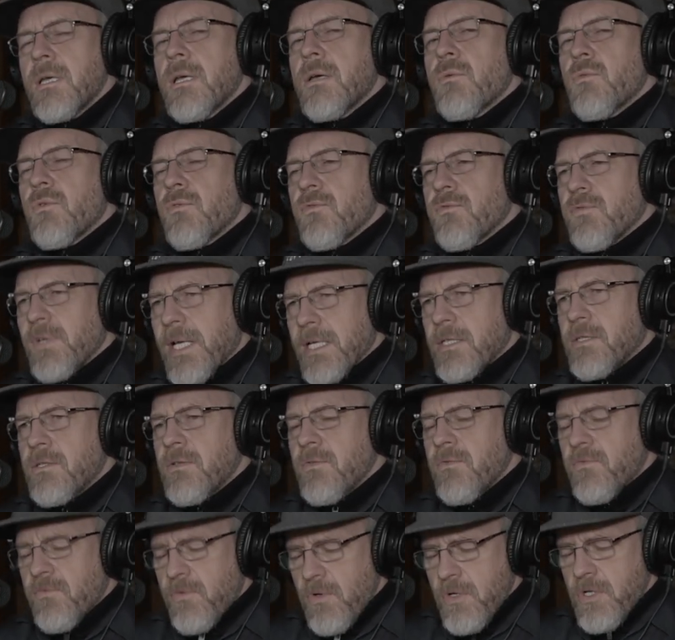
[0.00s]

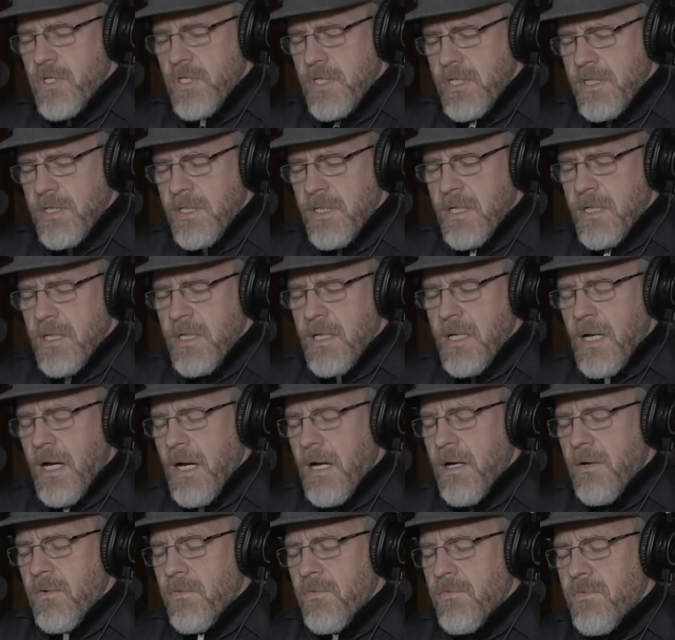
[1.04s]
reflective version
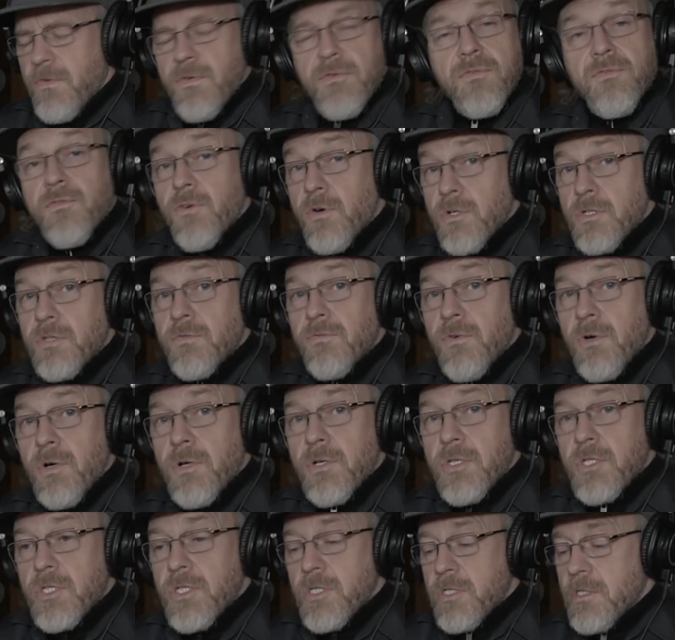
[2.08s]
of the first
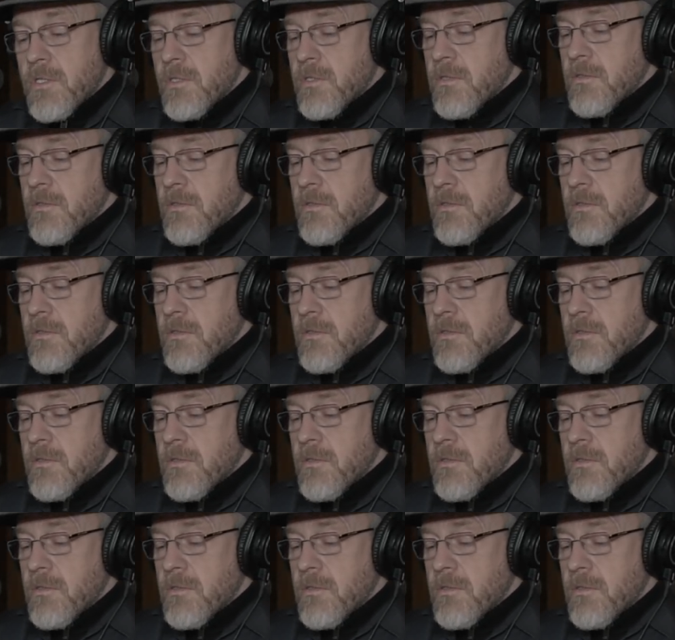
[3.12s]
verse.